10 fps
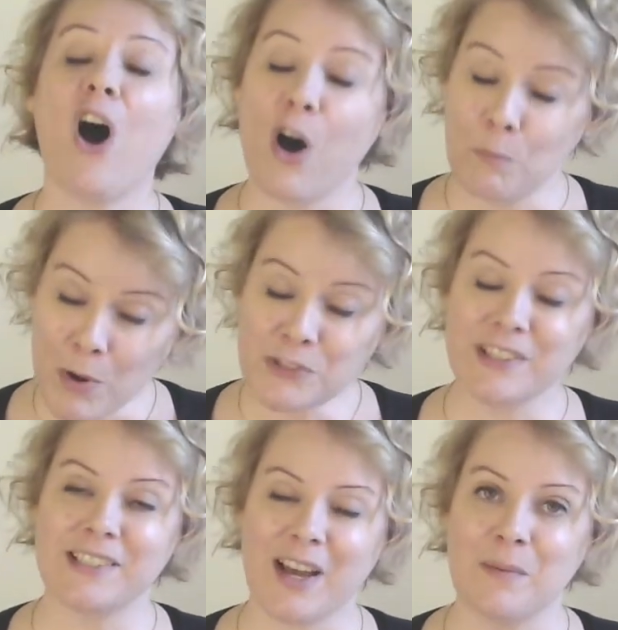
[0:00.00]
Most of
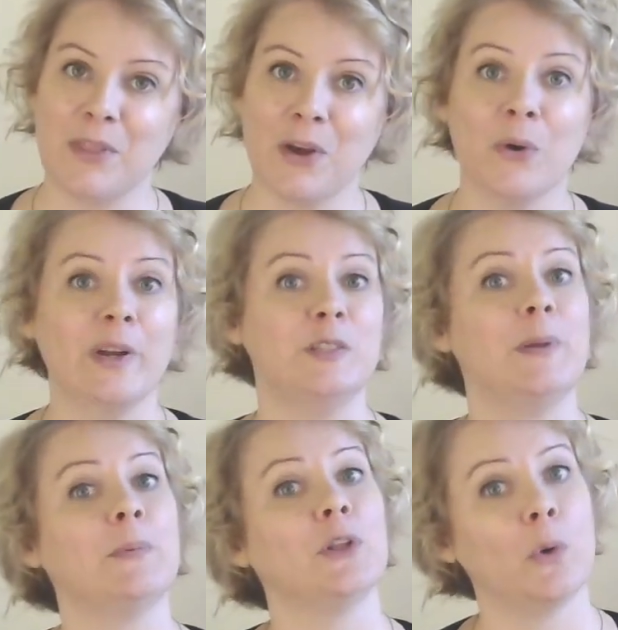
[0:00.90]
the time, though, it's
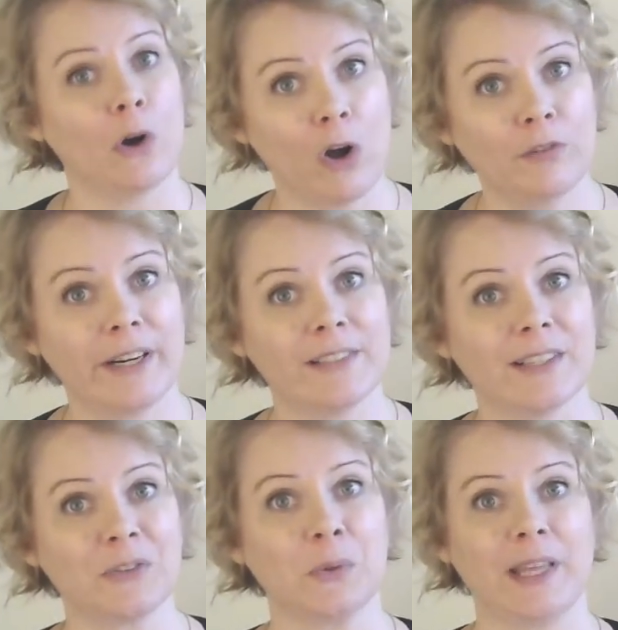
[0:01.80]
people who are already
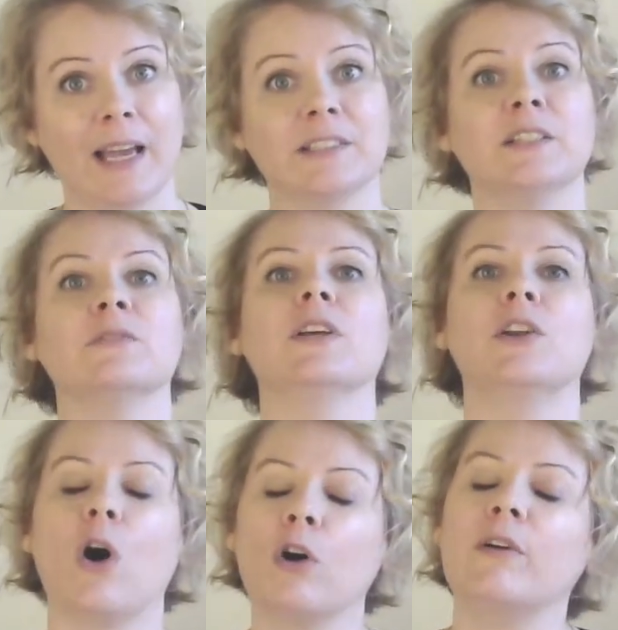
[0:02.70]
sexually active and
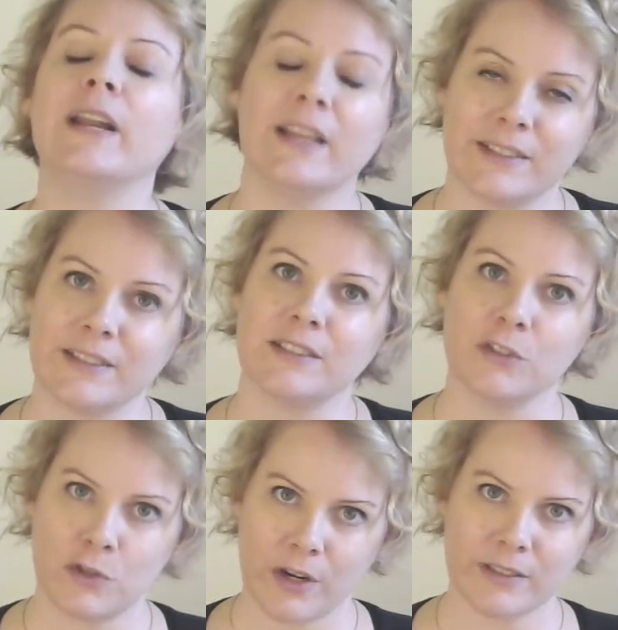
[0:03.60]
already addicted to
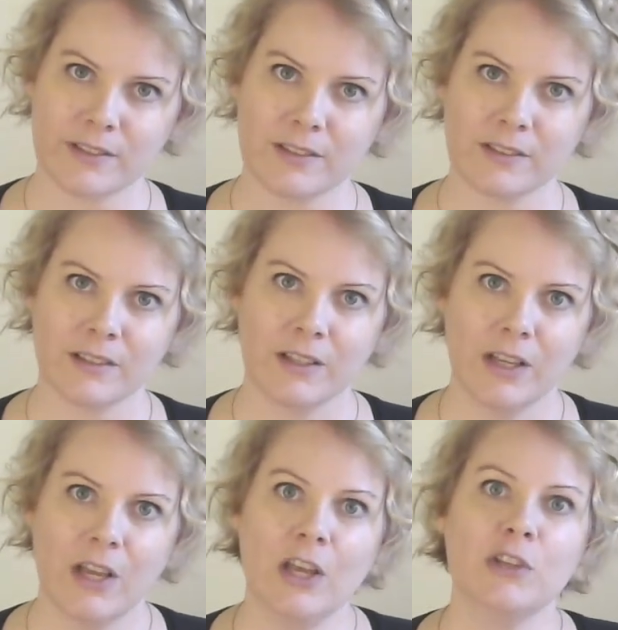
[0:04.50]
drugs.
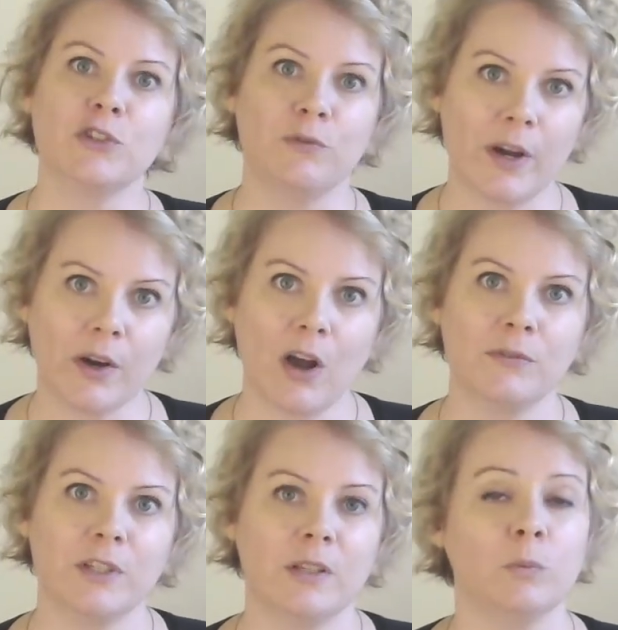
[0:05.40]
So very
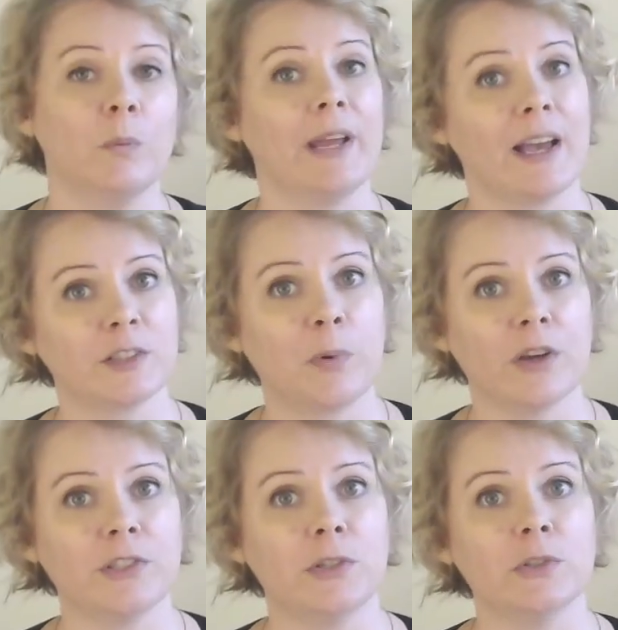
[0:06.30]
often, when we ask
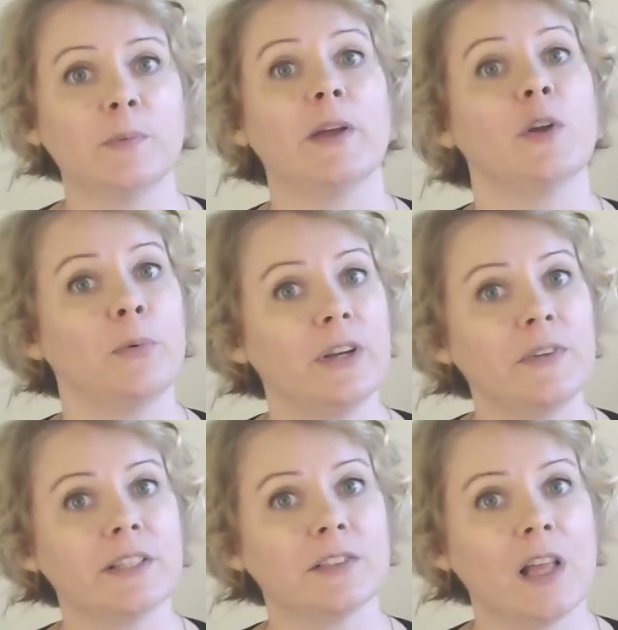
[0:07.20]
prostitutes about their
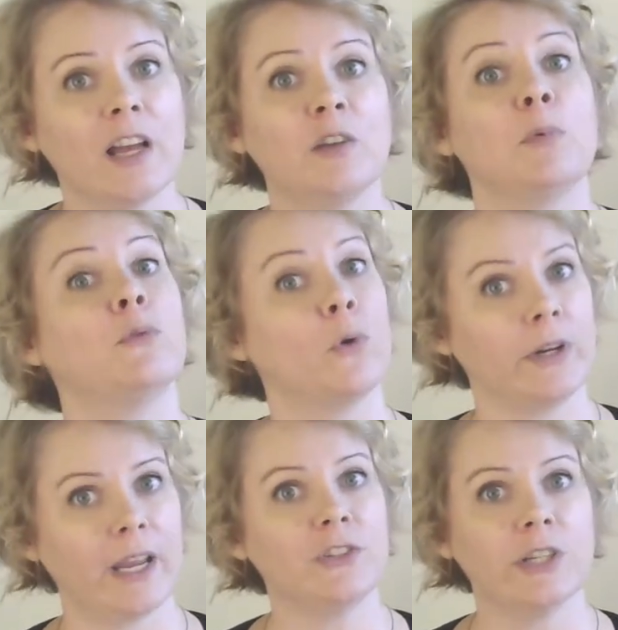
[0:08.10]
previous life before
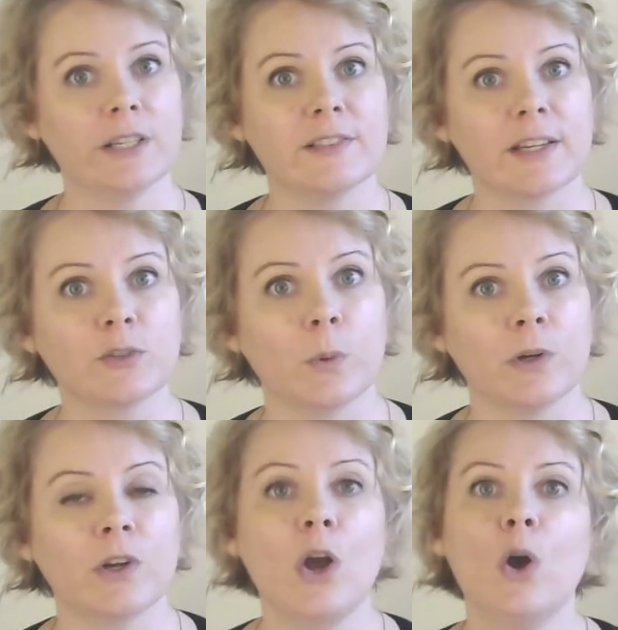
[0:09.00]
engaging in sex
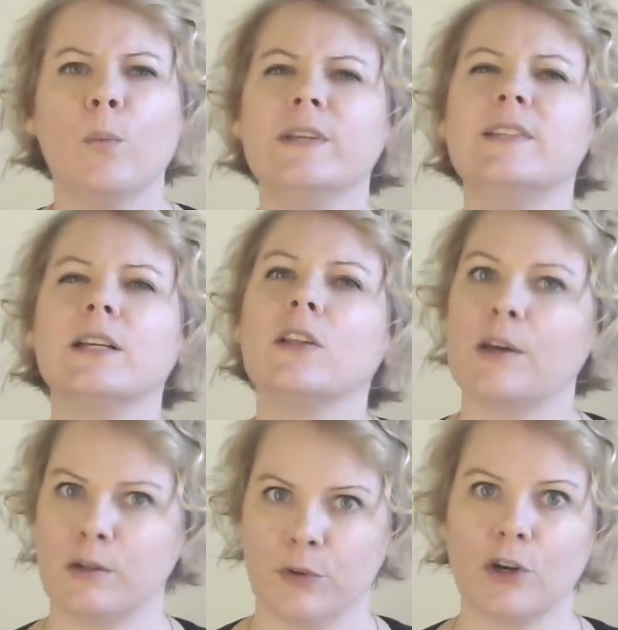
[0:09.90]
work, we see a lot
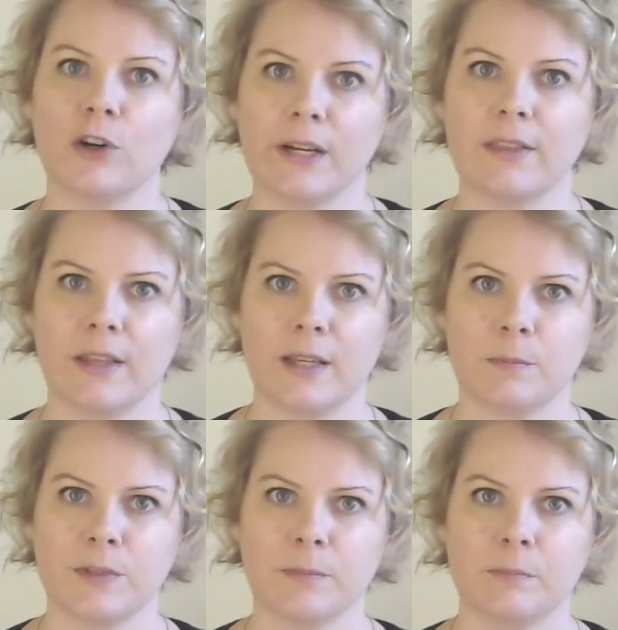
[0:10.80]
of recurring themes.